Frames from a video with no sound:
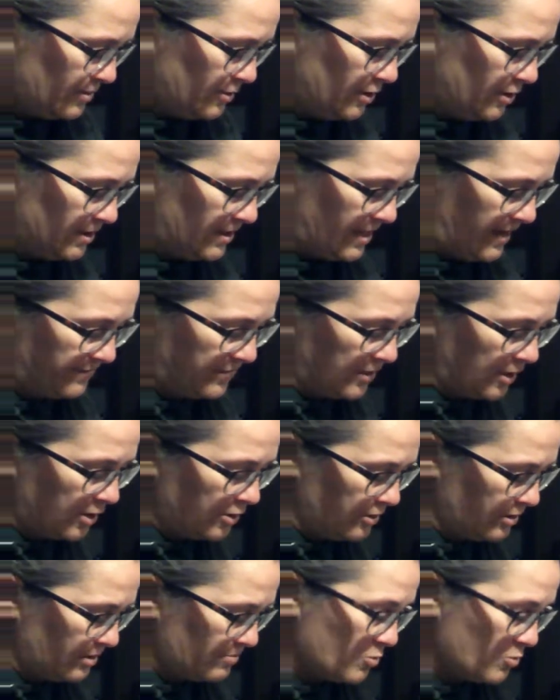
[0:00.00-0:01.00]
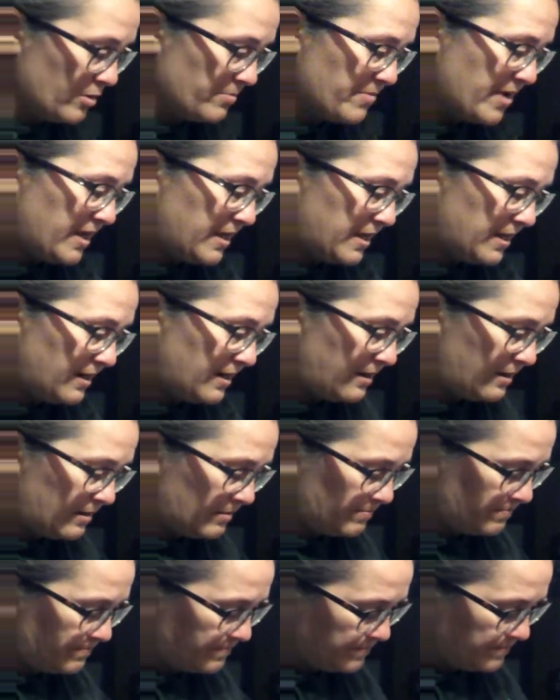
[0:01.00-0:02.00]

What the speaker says: You just have to cook more bacon up.